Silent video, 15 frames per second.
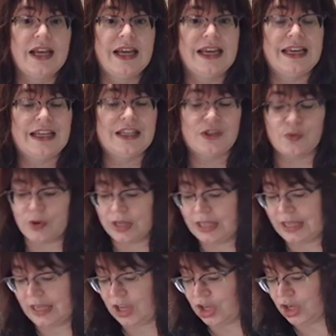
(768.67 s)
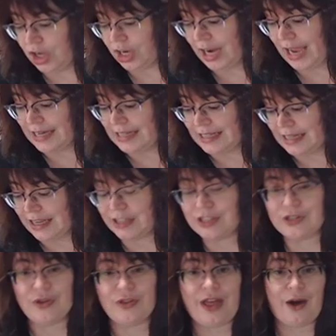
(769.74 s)
is really a good idea,
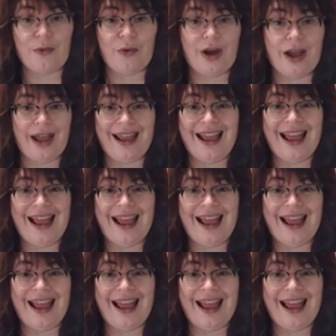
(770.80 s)
so that way